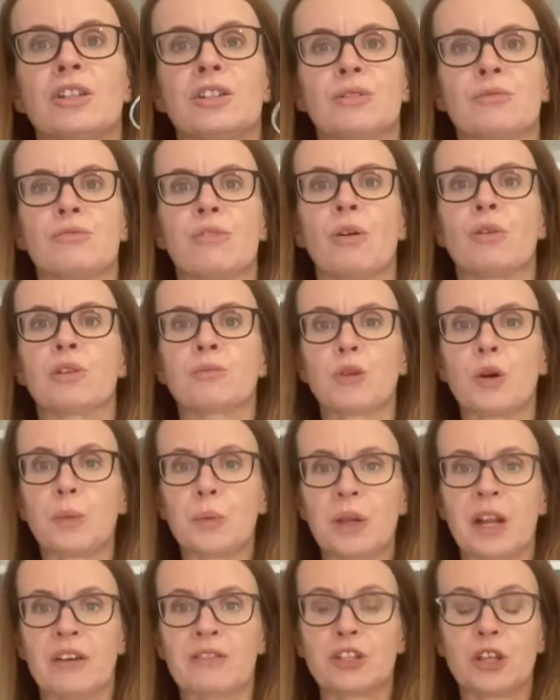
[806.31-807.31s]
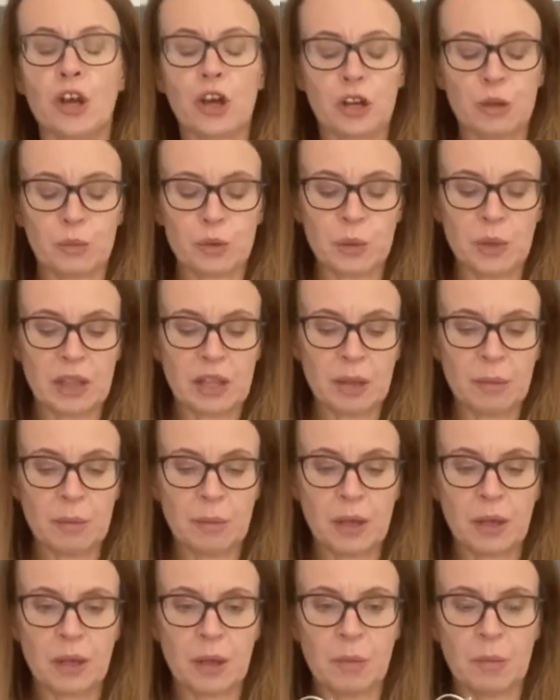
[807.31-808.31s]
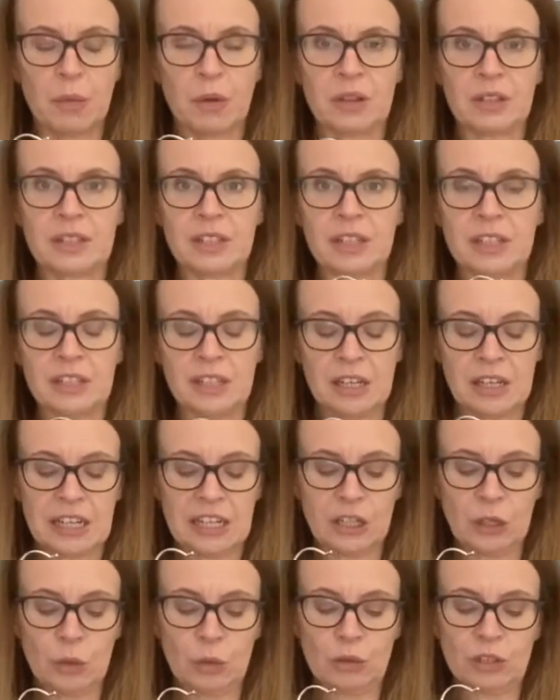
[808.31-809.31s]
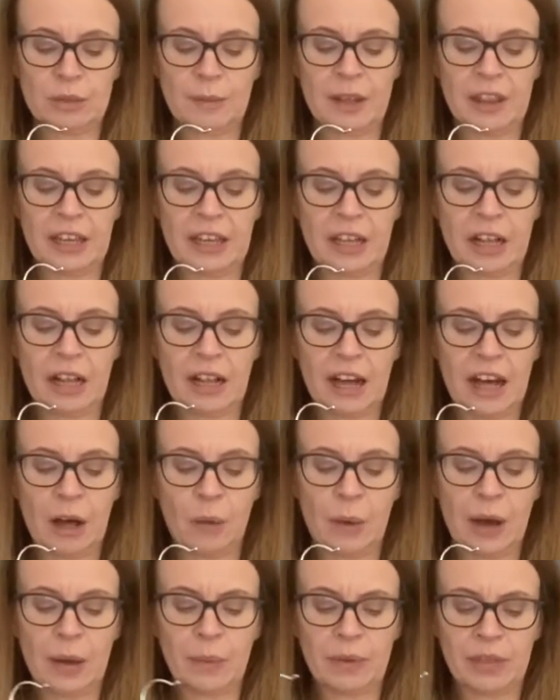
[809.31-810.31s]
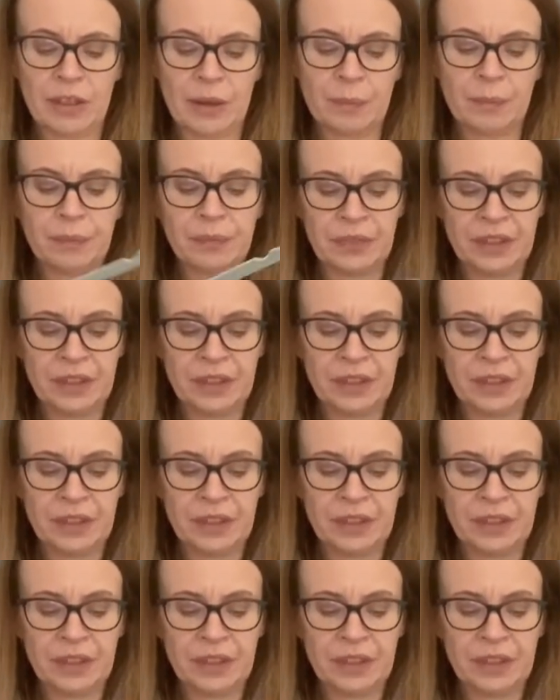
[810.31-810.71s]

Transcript: to roll them up and have turn-ups with them. But certainly in the autumn, I think I'll get away with them.